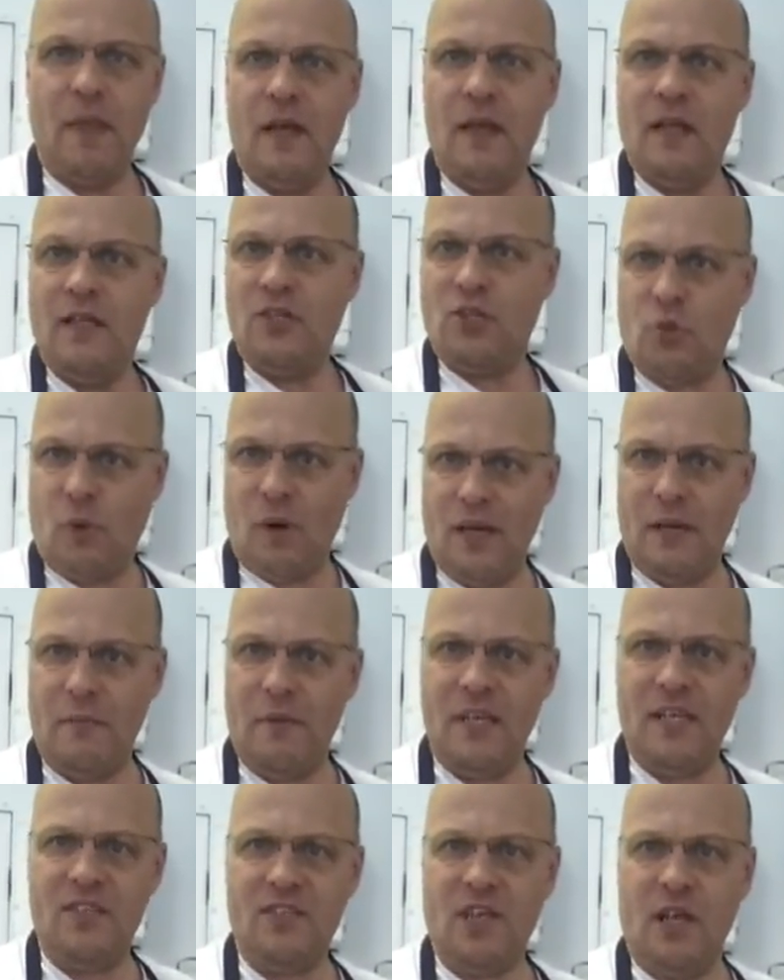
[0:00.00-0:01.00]
20
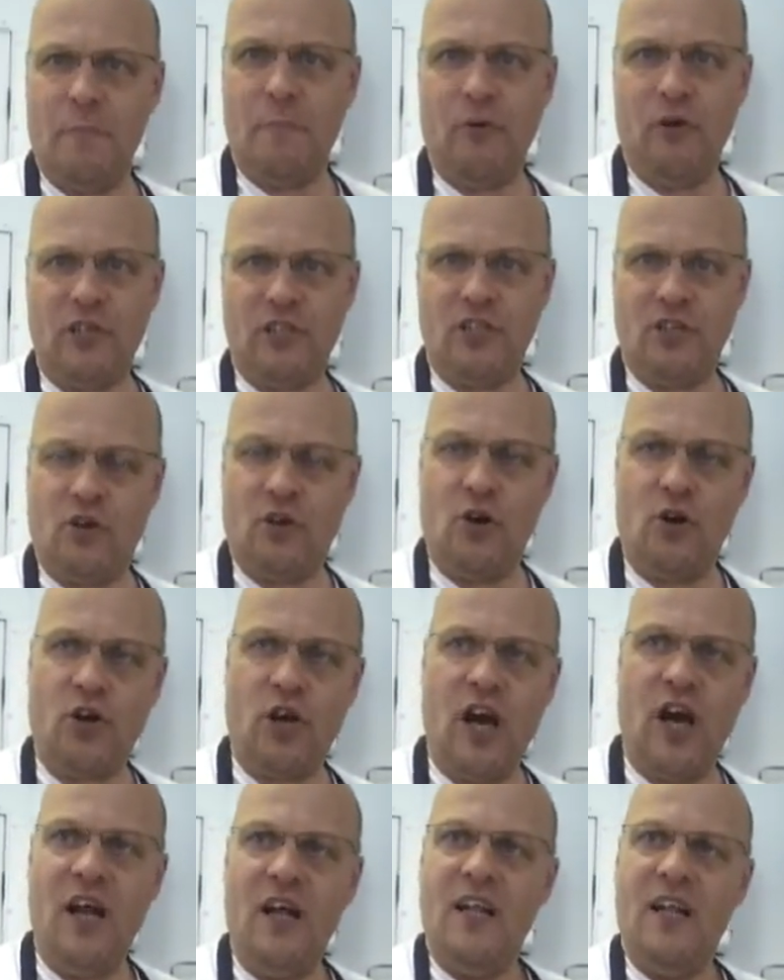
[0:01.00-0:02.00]
minutes in a pressure
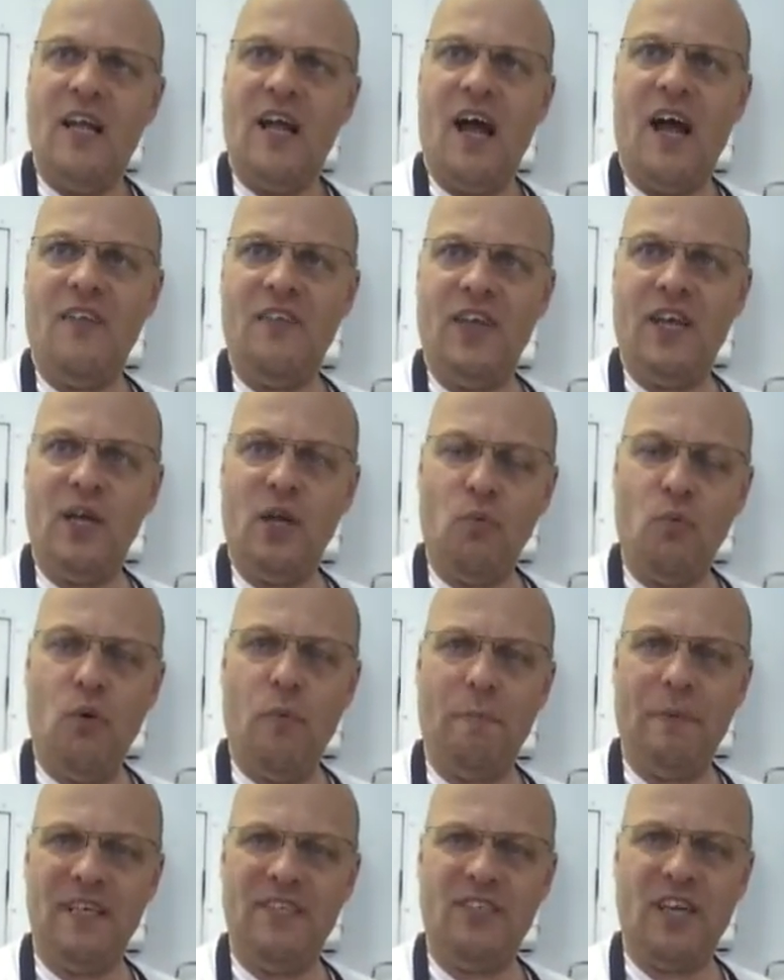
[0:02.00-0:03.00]
cooker, and then it would
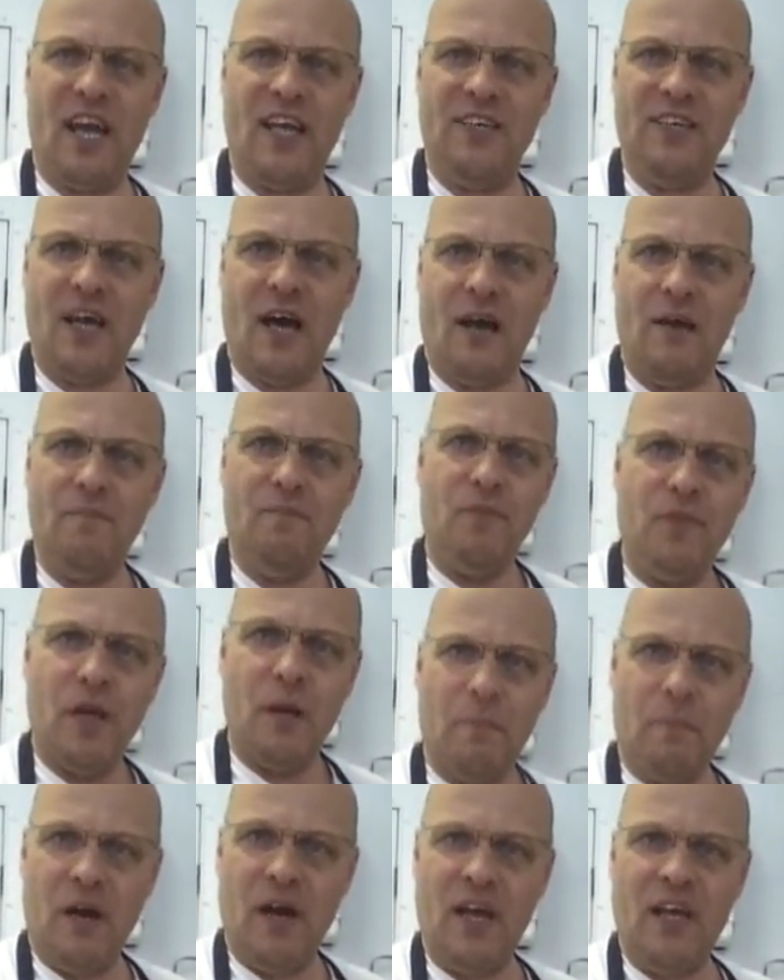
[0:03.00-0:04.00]
be tender.
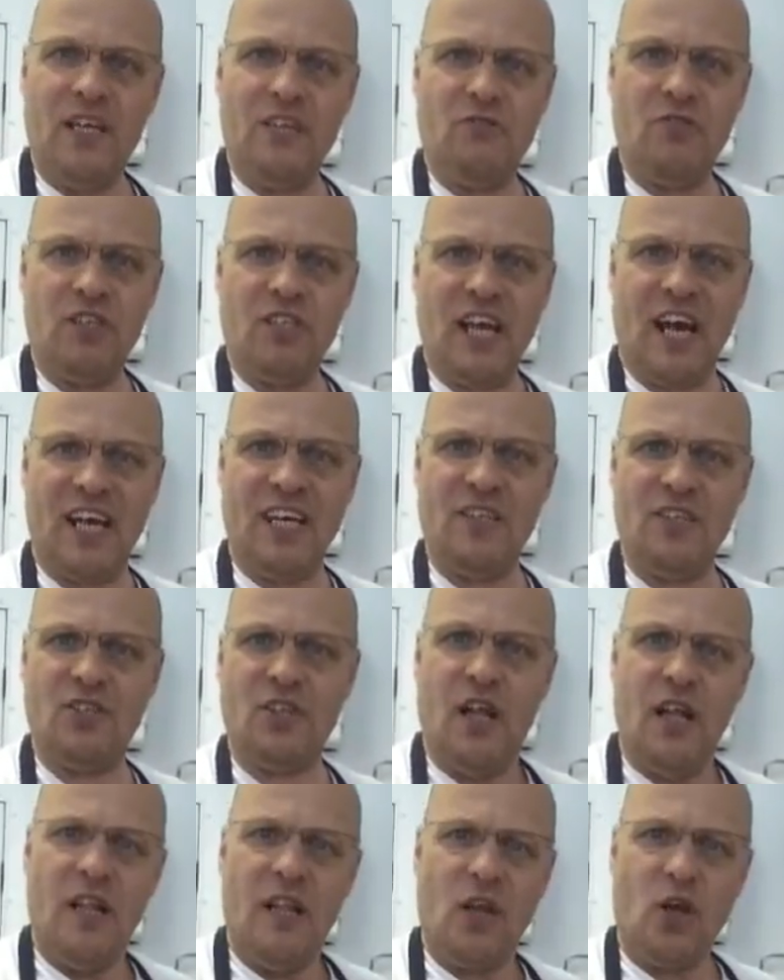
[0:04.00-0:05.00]
But in today's
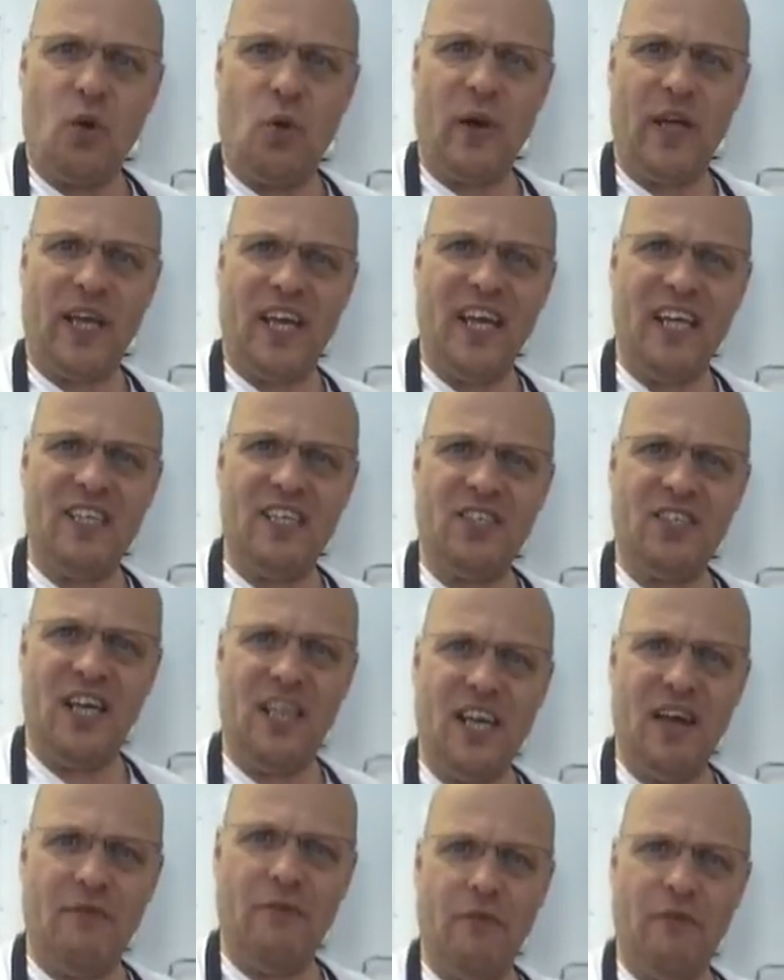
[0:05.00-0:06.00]
quick eating,
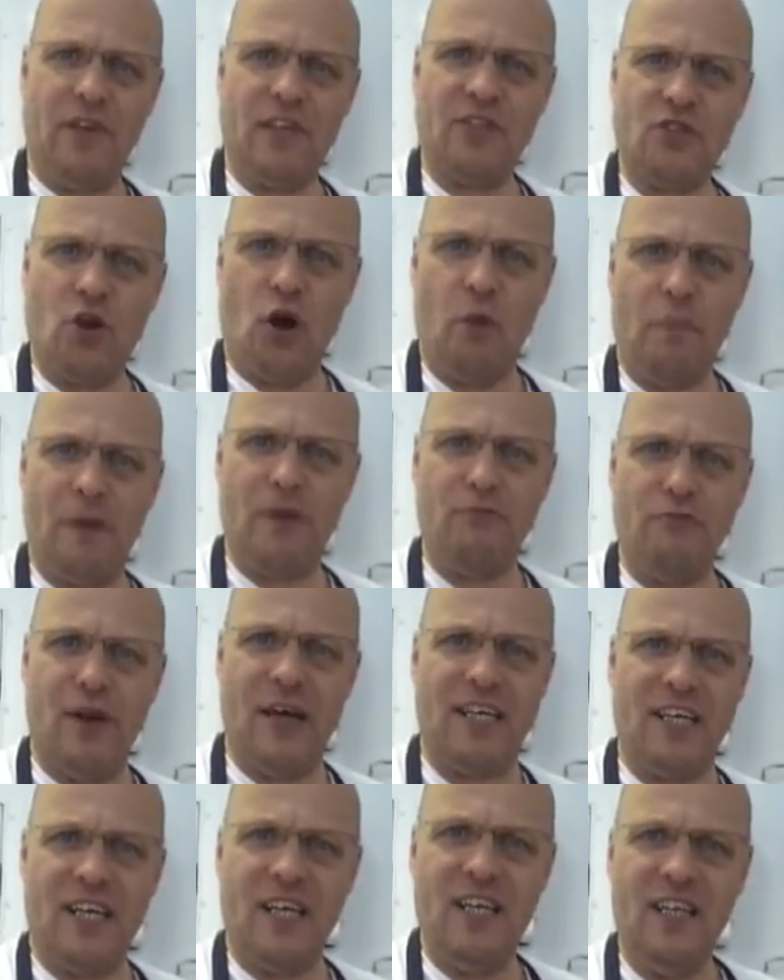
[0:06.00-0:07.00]
everything's got to be
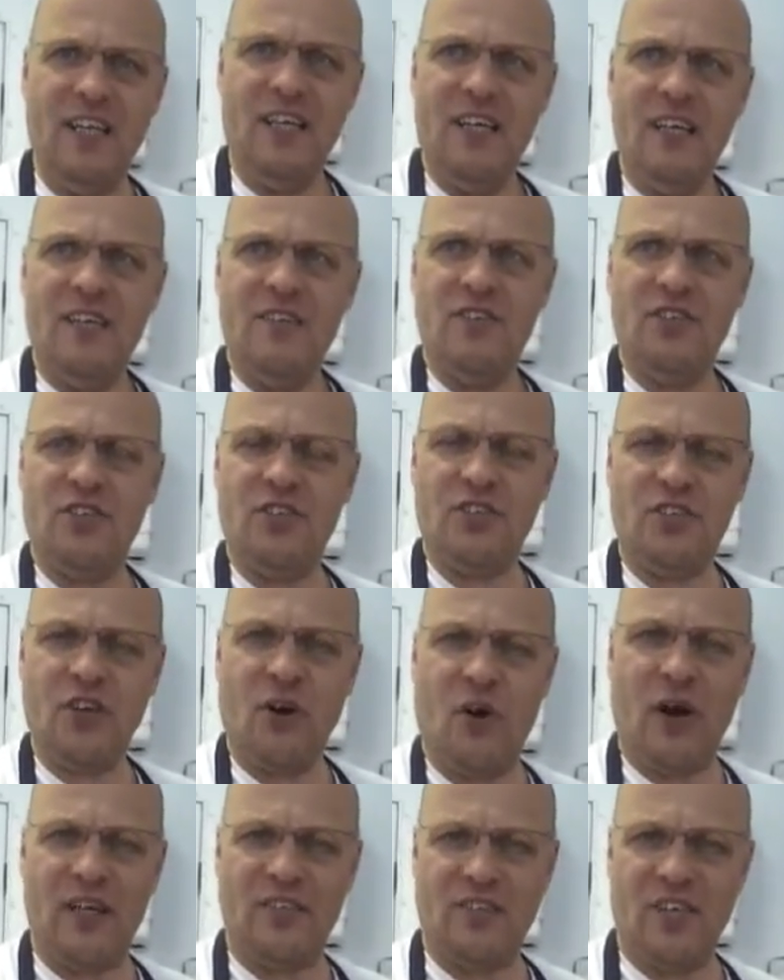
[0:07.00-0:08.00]
ready
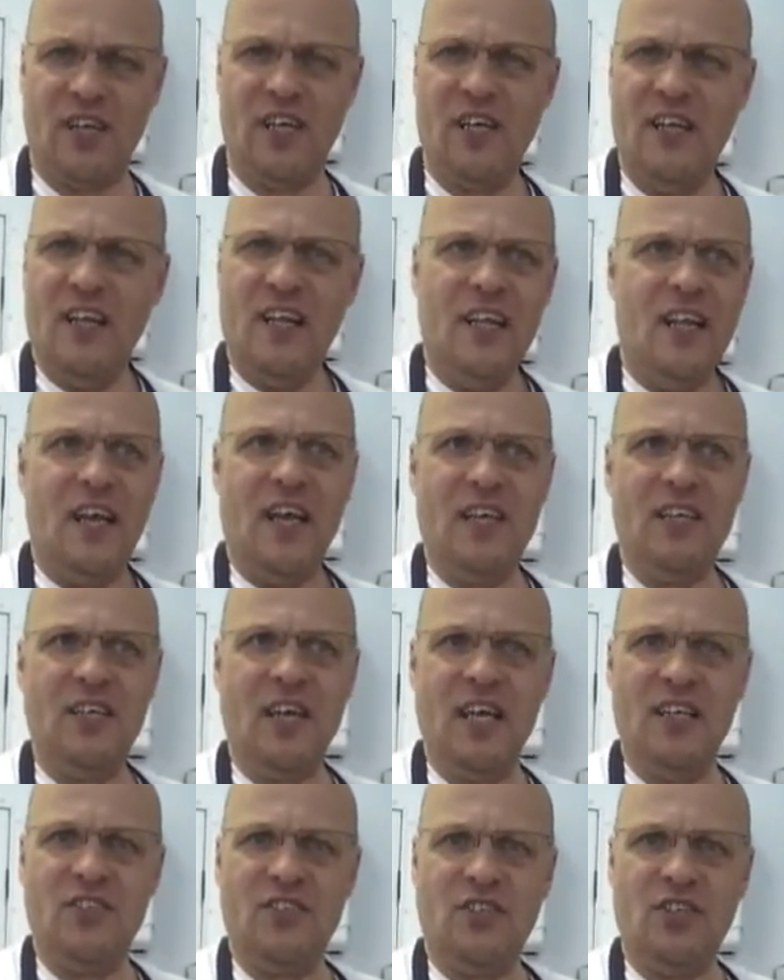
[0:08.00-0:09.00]
society,
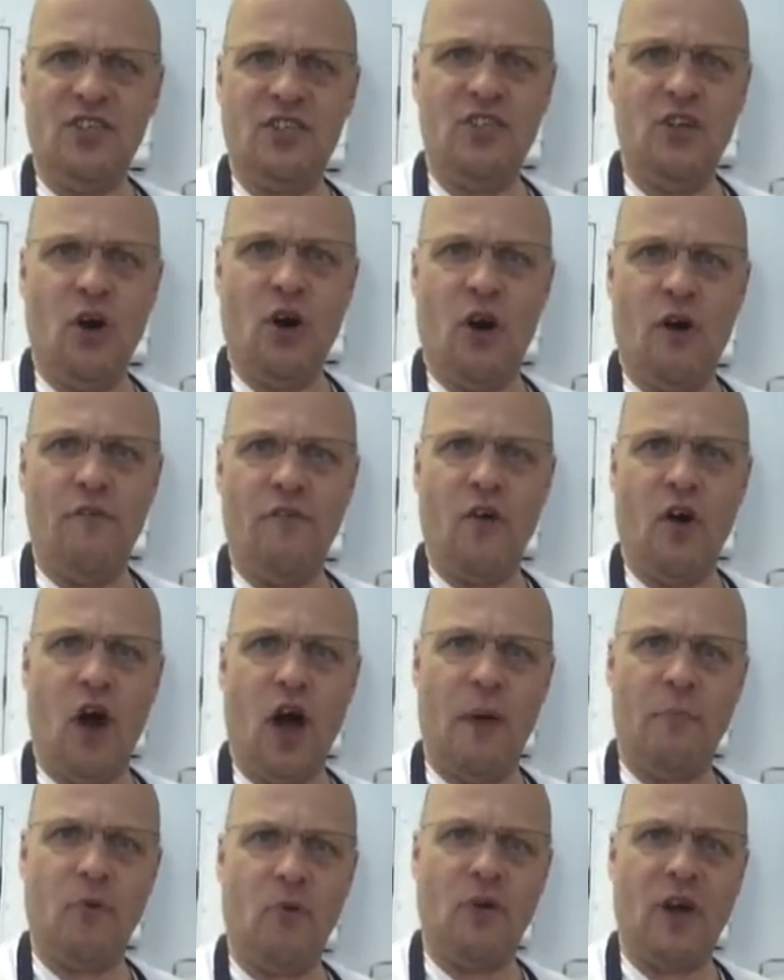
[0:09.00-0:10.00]
it's just not a
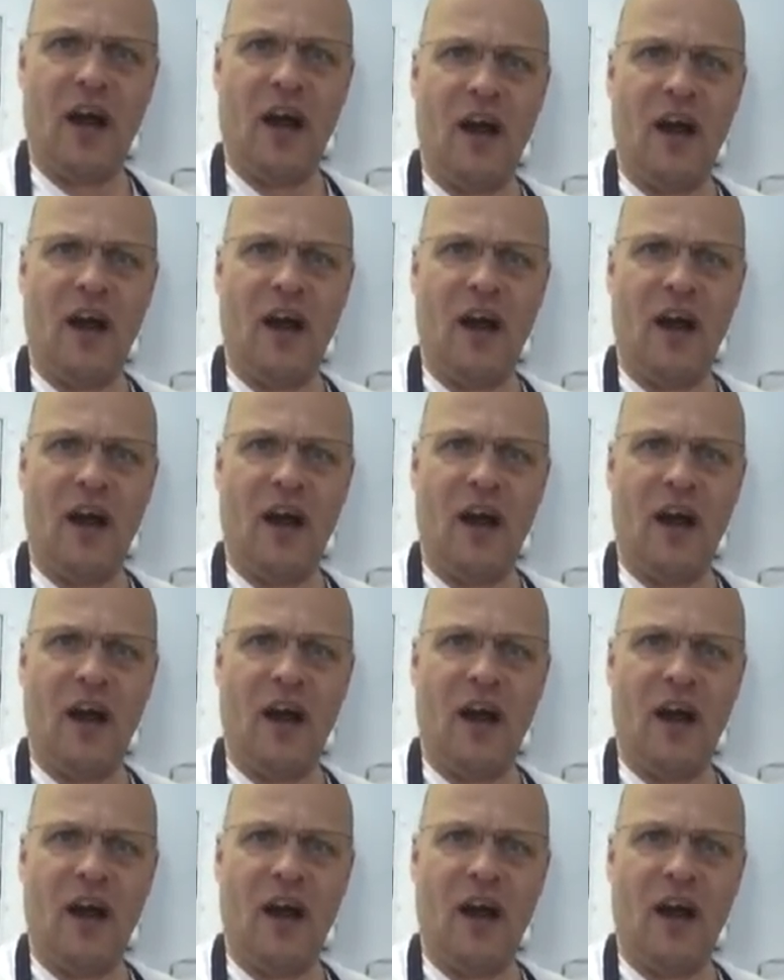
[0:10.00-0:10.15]
viable cut